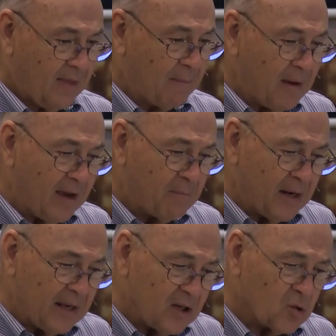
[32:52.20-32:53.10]
They may have
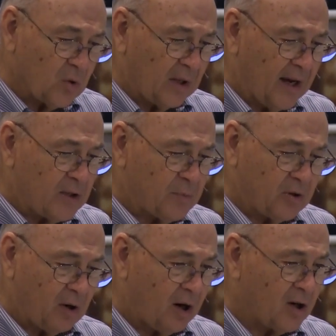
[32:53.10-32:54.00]
been Israelites, but
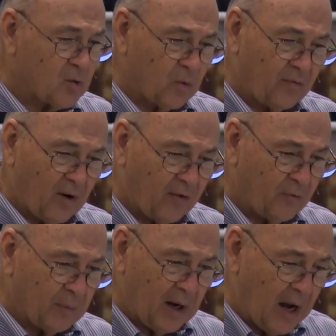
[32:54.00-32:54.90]
their hearts were far
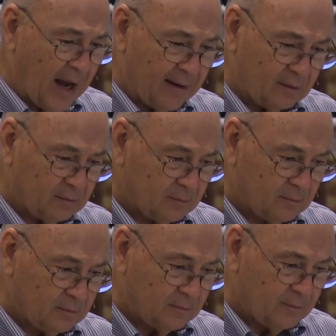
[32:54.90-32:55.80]
from God.
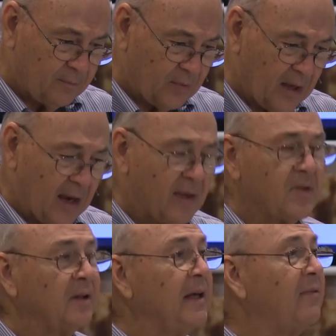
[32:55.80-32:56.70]
And
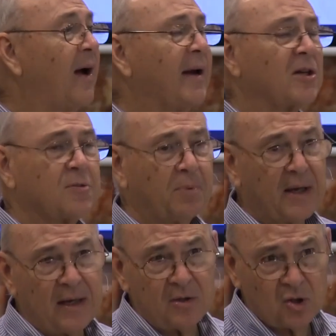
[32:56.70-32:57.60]
the Levite
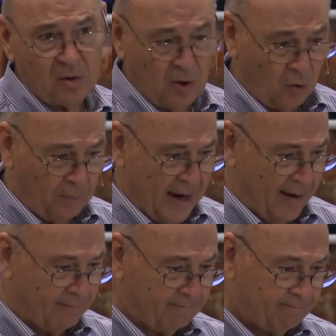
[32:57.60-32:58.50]
explains to the old
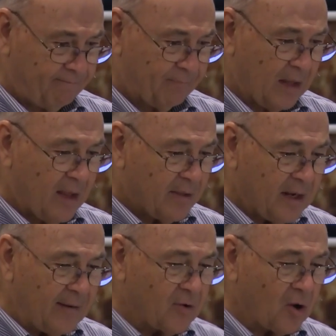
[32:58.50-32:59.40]
man that
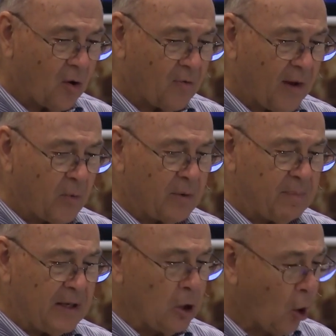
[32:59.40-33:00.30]
even though they would
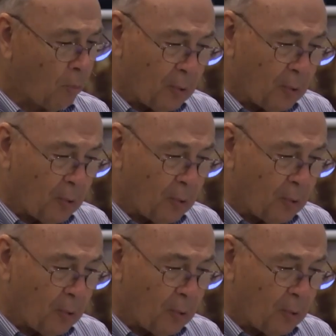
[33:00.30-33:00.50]
be no